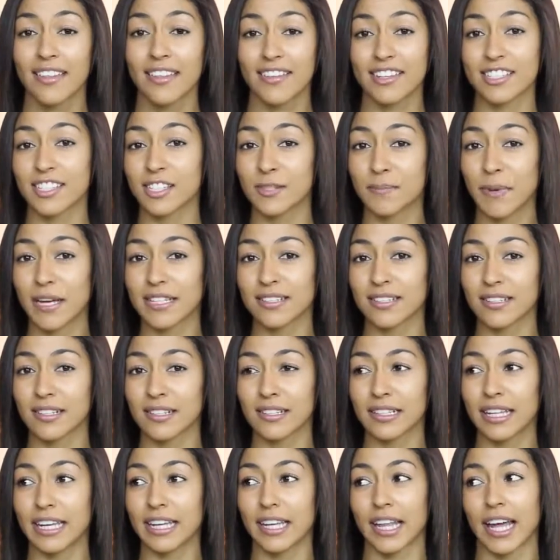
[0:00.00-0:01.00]
This is
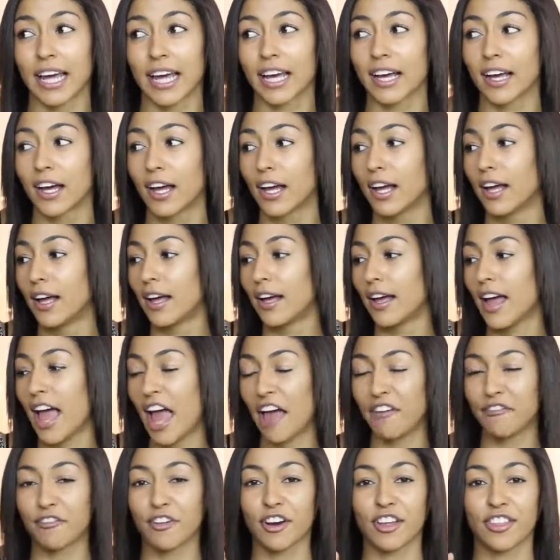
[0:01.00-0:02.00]
basically like
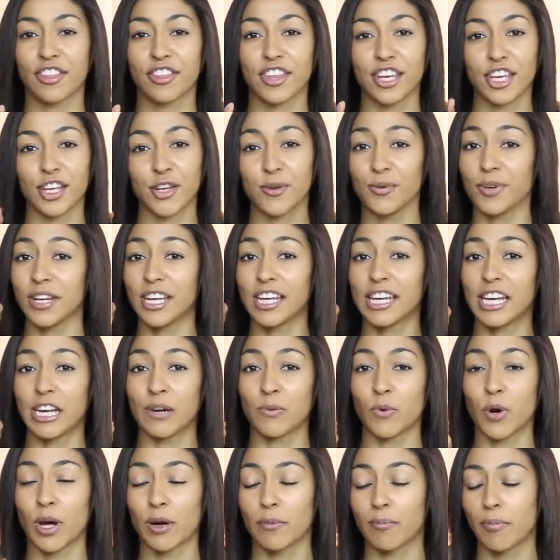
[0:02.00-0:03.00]
everything you need
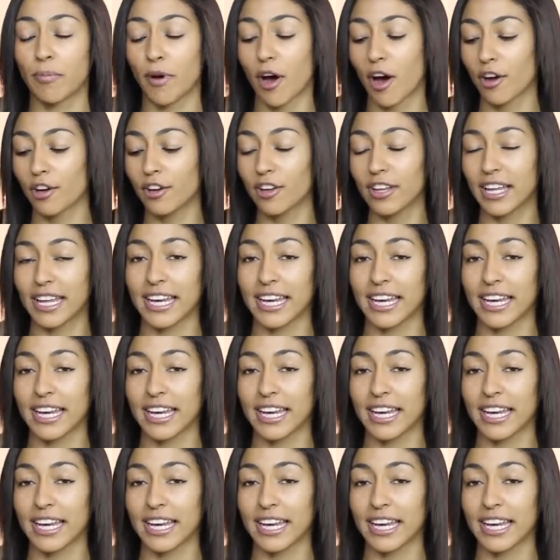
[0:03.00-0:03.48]
in one bottle.